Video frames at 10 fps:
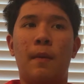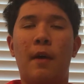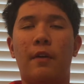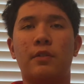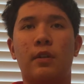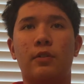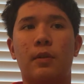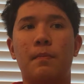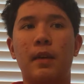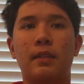amount of
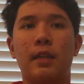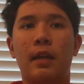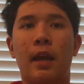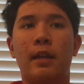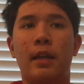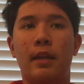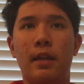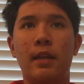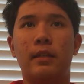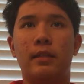cells are missing and they
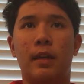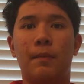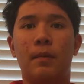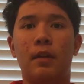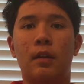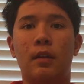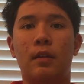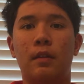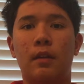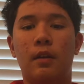need some,
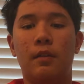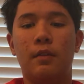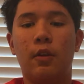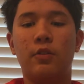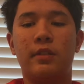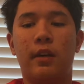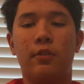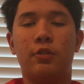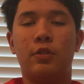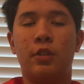those
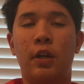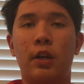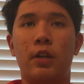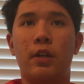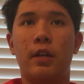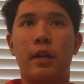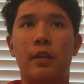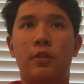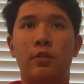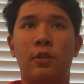cells turn
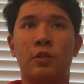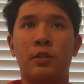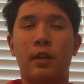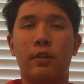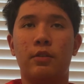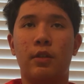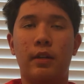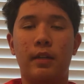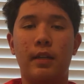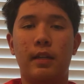into those cells that
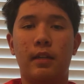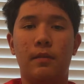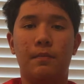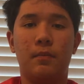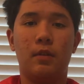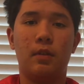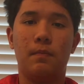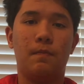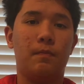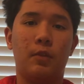are needed.
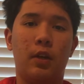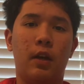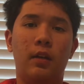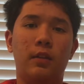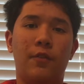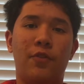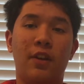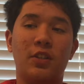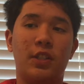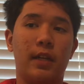They're
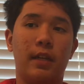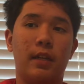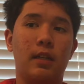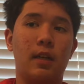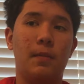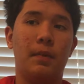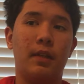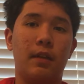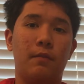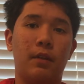undifferentiated
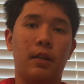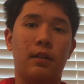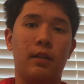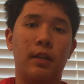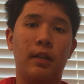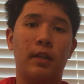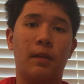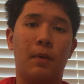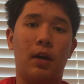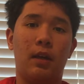but then when they're
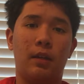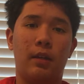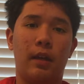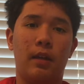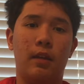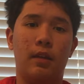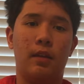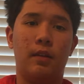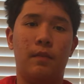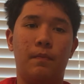needed upon,
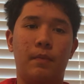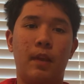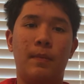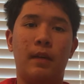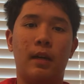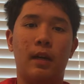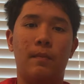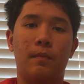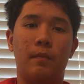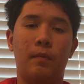they
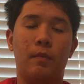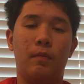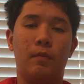become